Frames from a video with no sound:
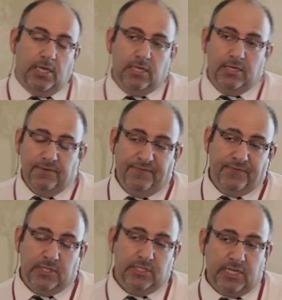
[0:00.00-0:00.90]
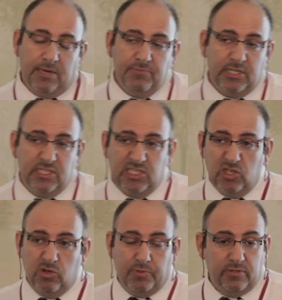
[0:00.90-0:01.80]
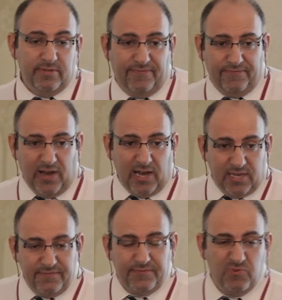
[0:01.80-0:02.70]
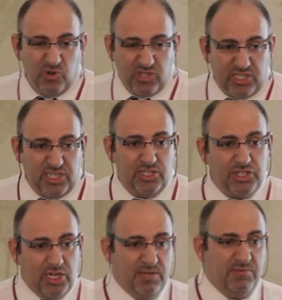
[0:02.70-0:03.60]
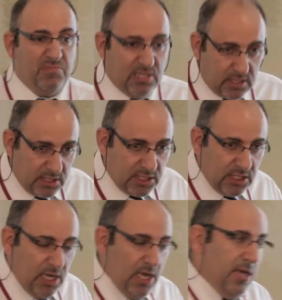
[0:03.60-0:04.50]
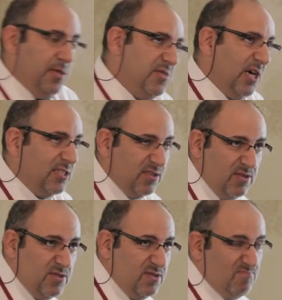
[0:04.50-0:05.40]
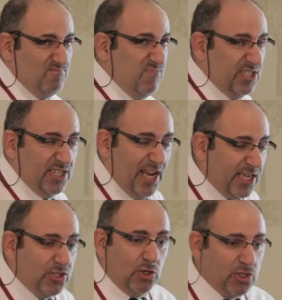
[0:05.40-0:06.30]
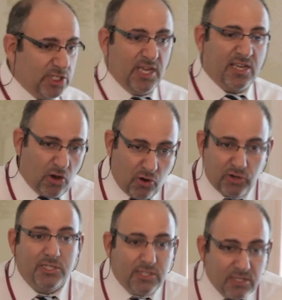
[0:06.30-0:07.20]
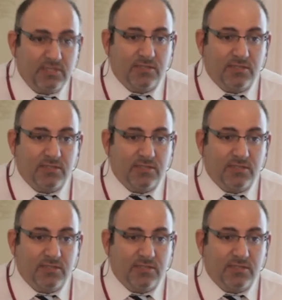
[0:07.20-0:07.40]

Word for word: if this number is 0.5, what essentially means that it's like tossing a coin,